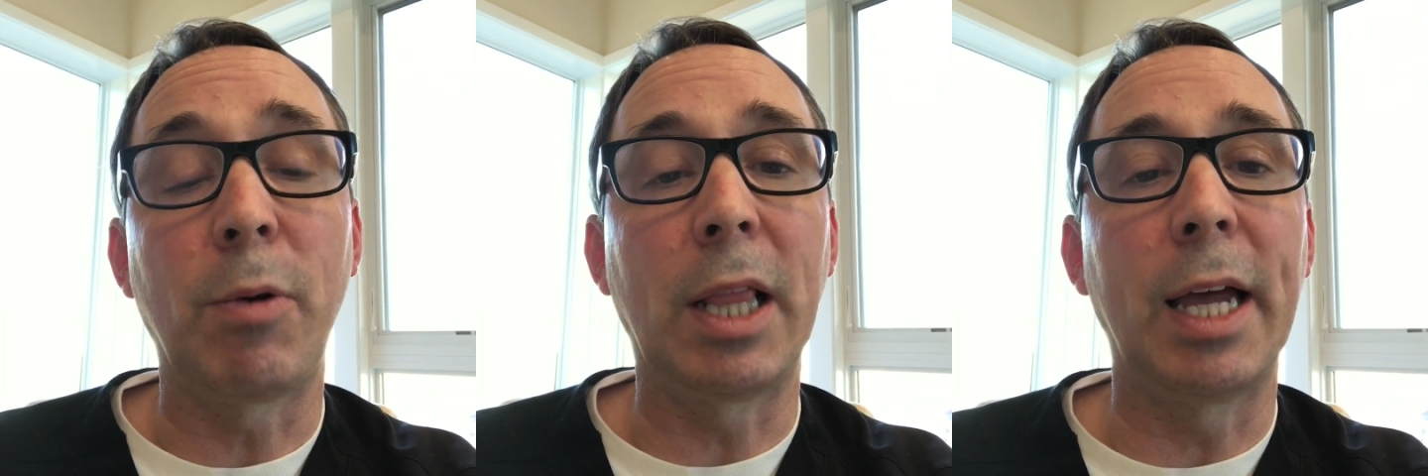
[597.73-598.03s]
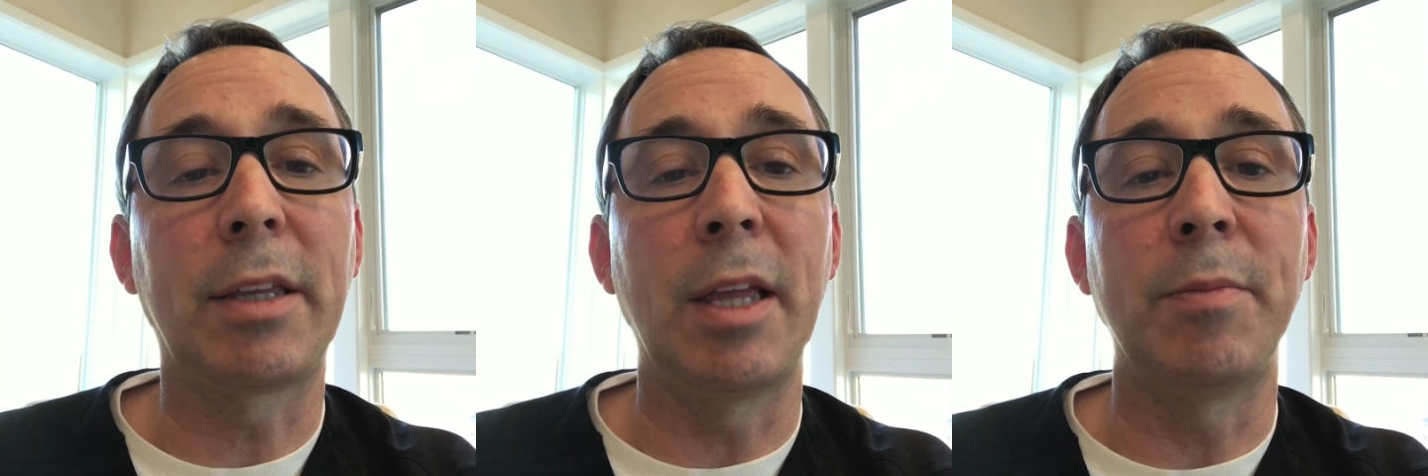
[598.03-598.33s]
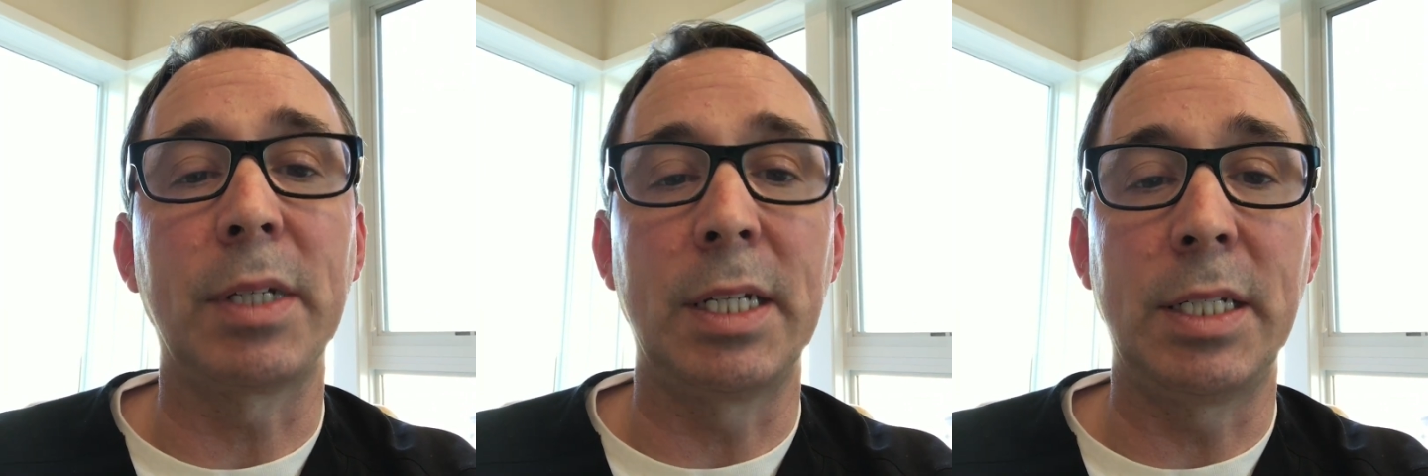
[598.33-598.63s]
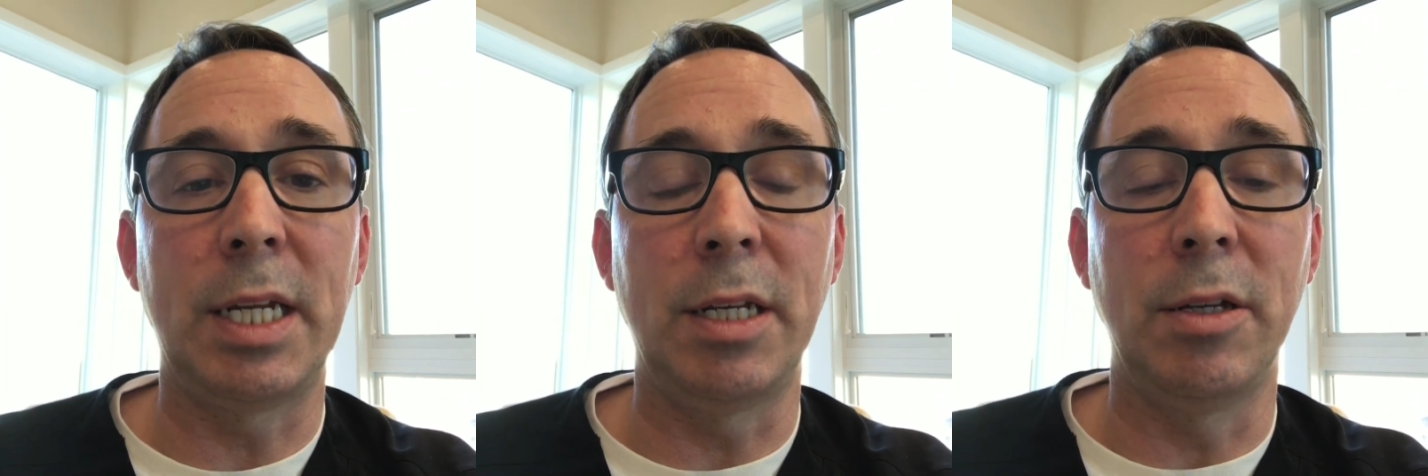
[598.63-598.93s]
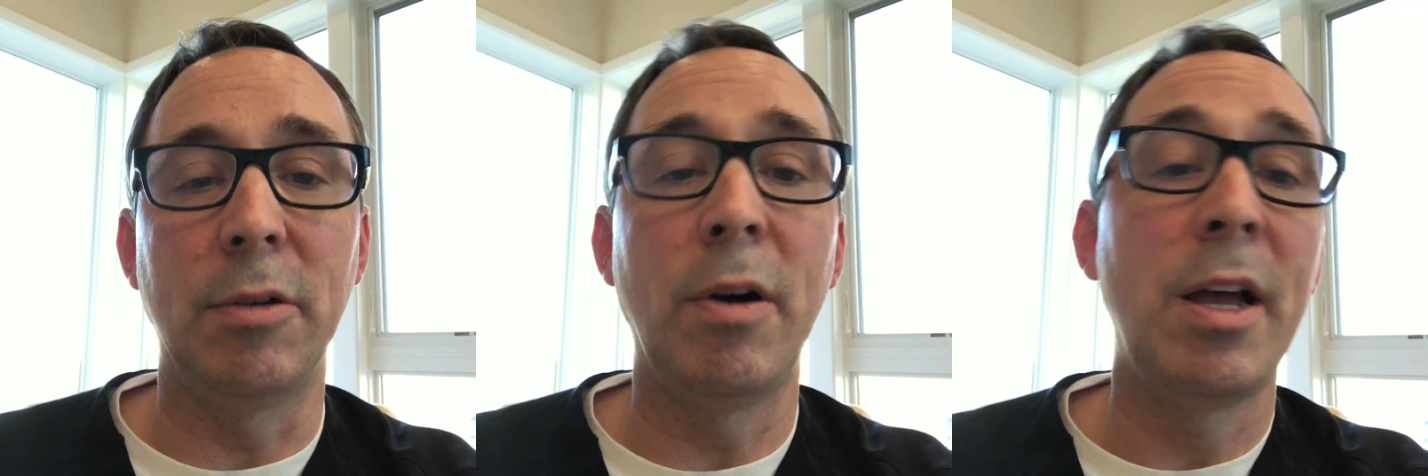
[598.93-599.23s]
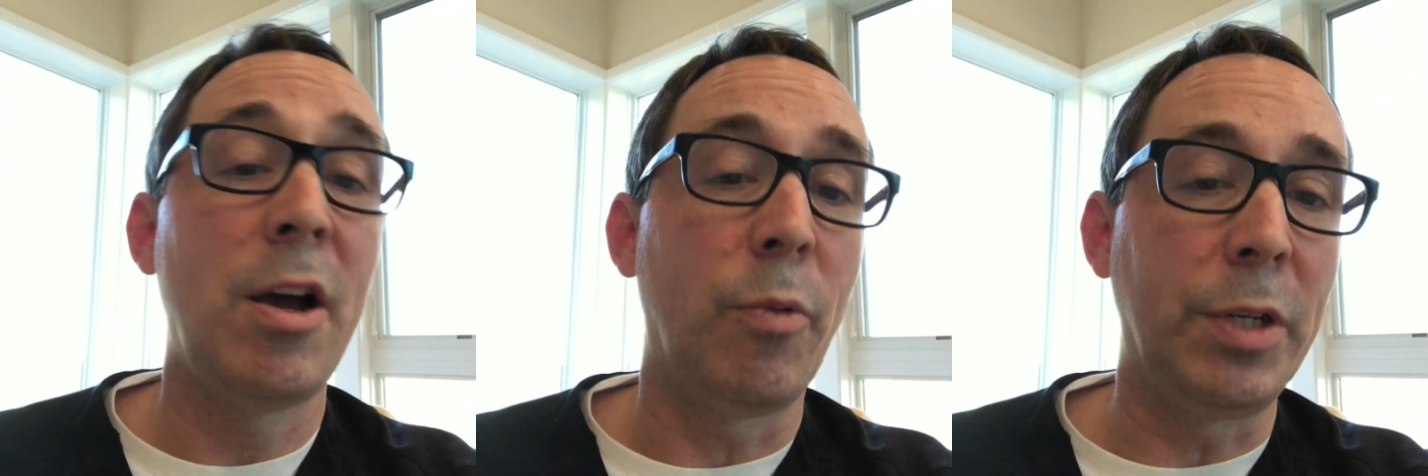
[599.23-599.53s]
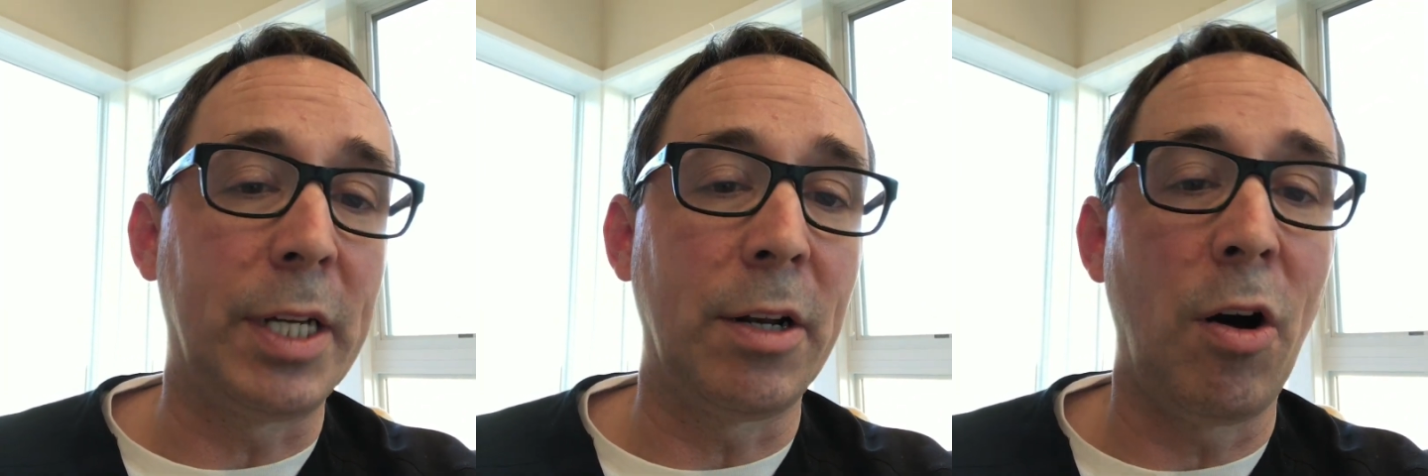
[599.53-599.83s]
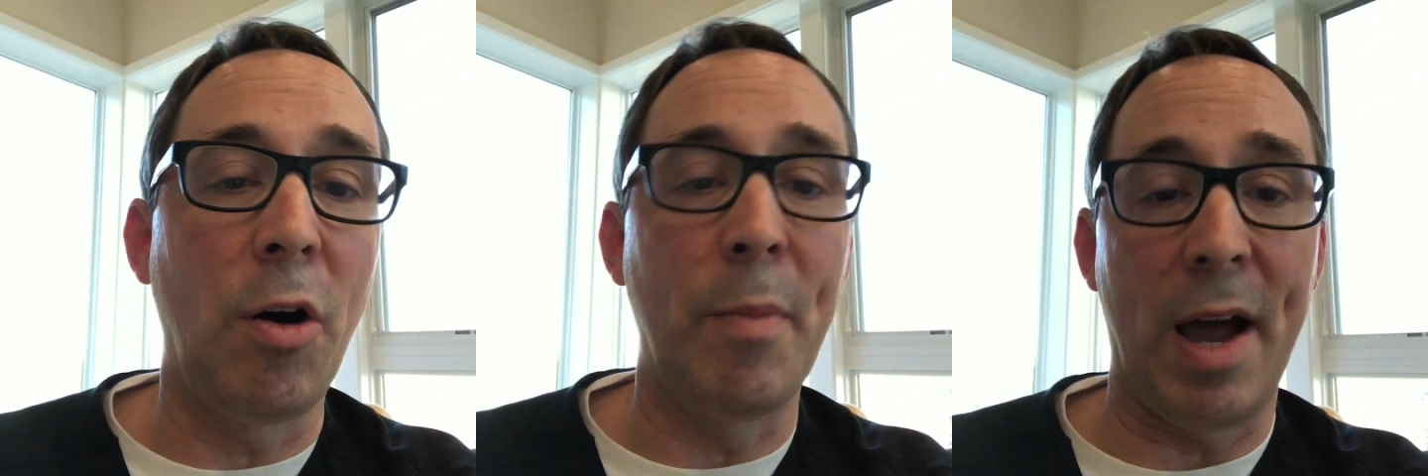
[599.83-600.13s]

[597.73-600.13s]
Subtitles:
We'd like them to continue When you get home